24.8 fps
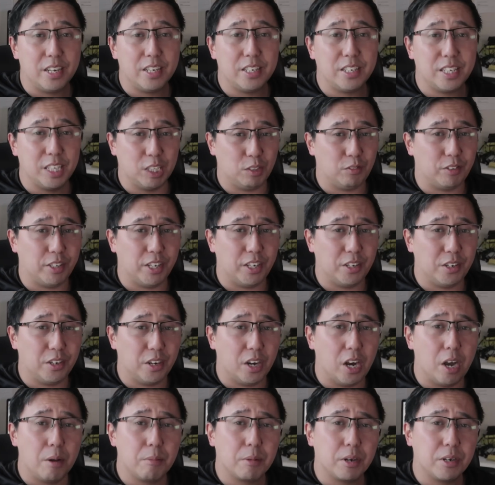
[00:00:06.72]
In this video,
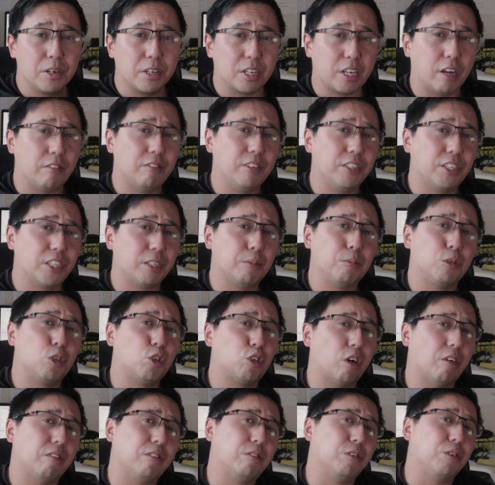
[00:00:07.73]
I'm going to cover some
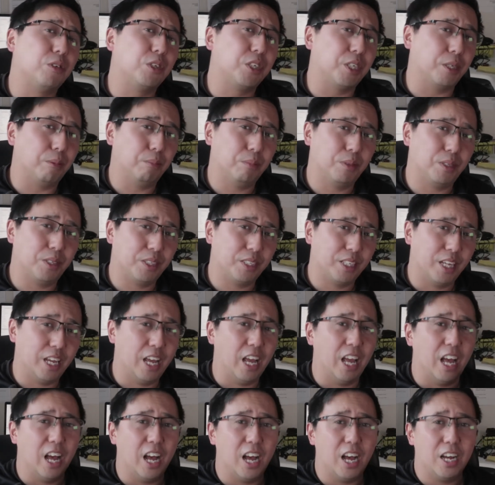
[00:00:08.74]
travel tips.
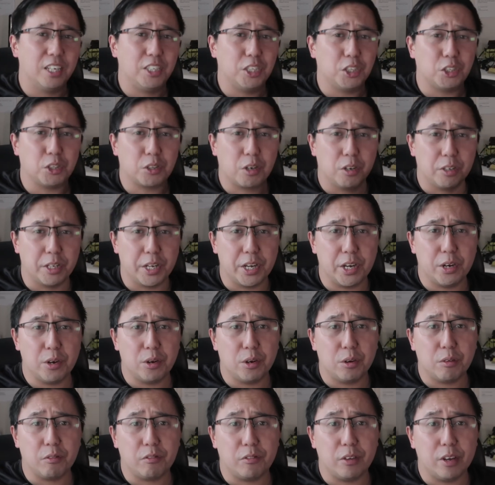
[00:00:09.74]
Uh, just to continue
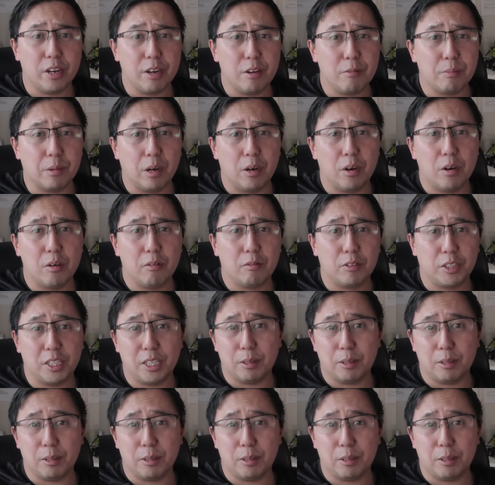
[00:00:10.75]
on the theme of